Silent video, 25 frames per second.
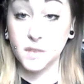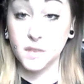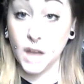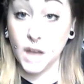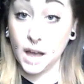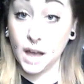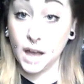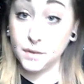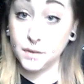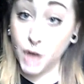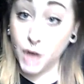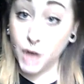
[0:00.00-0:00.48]

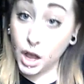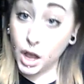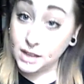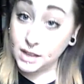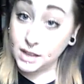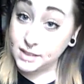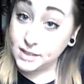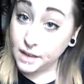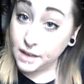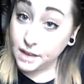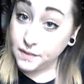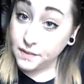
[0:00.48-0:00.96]
I have an
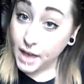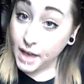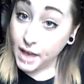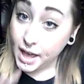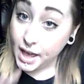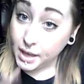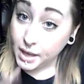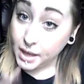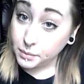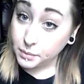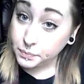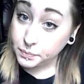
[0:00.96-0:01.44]
Ask
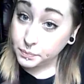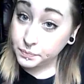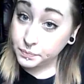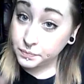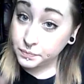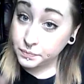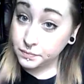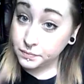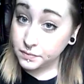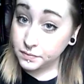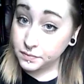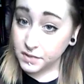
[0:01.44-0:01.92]
FM
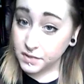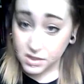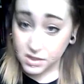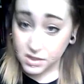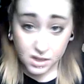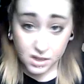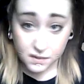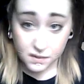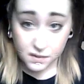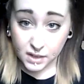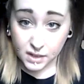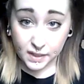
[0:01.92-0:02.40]
for
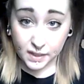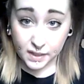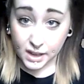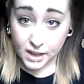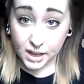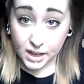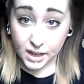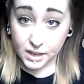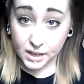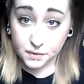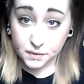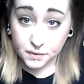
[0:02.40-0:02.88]
stuff like
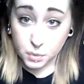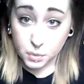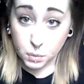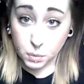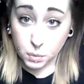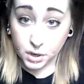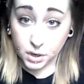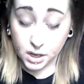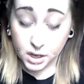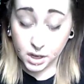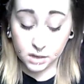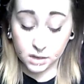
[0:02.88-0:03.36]
that, if you
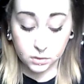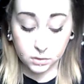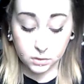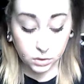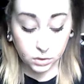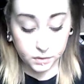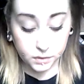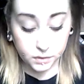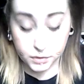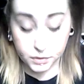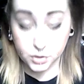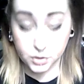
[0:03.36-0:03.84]
wanna,
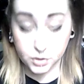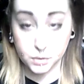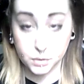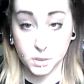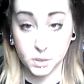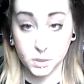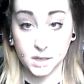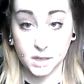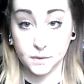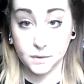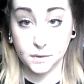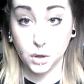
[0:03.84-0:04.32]
or if you just
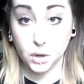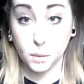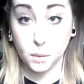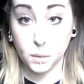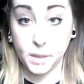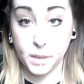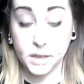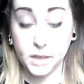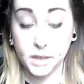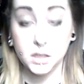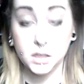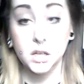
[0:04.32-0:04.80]
wanna leave a
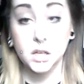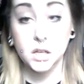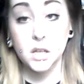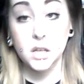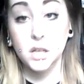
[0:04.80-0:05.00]
comment.